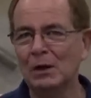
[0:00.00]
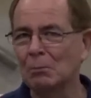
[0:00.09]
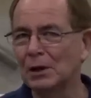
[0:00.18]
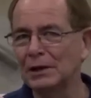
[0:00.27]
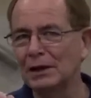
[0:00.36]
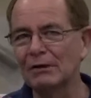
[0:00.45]

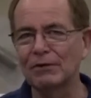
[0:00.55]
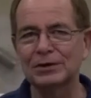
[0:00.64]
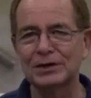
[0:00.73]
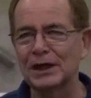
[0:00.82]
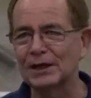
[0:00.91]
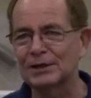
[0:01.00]
But never
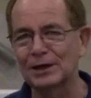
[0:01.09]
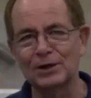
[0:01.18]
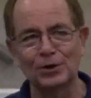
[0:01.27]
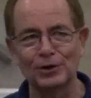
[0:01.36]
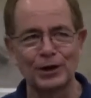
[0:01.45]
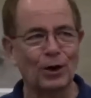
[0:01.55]
think that
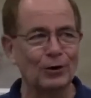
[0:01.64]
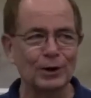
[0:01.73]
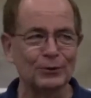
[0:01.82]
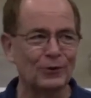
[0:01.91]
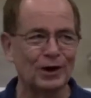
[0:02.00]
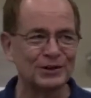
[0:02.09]
you're the only
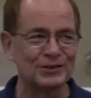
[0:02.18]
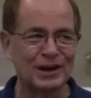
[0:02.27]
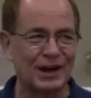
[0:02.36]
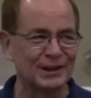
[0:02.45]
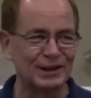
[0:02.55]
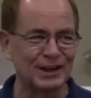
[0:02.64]
ones
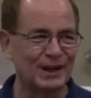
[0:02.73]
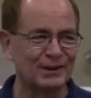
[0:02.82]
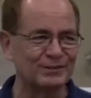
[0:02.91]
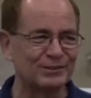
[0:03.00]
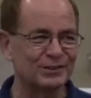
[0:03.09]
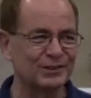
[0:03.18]
God
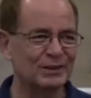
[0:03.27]
loves,